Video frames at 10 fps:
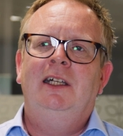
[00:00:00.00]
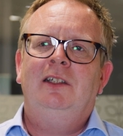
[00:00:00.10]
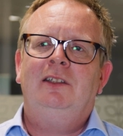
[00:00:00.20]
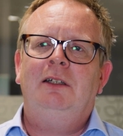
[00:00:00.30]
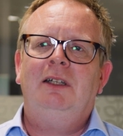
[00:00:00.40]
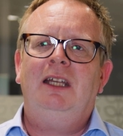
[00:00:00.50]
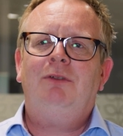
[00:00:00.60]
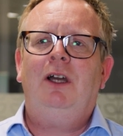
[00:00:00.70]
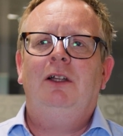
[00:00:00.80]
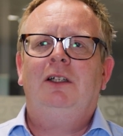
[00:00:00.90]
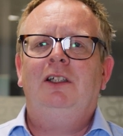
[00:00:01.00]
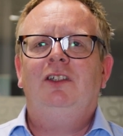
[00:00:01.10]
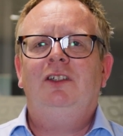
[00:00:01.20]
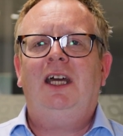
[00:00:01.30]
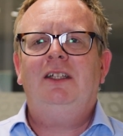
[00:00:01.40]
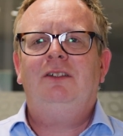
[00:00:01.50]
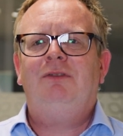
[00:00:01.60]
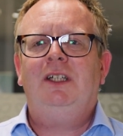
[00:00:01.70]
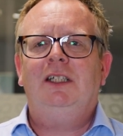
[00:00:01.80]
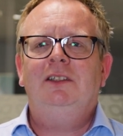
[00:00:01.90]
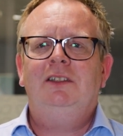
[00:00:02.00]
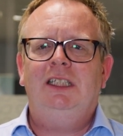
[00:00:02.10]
So if I look at today's figures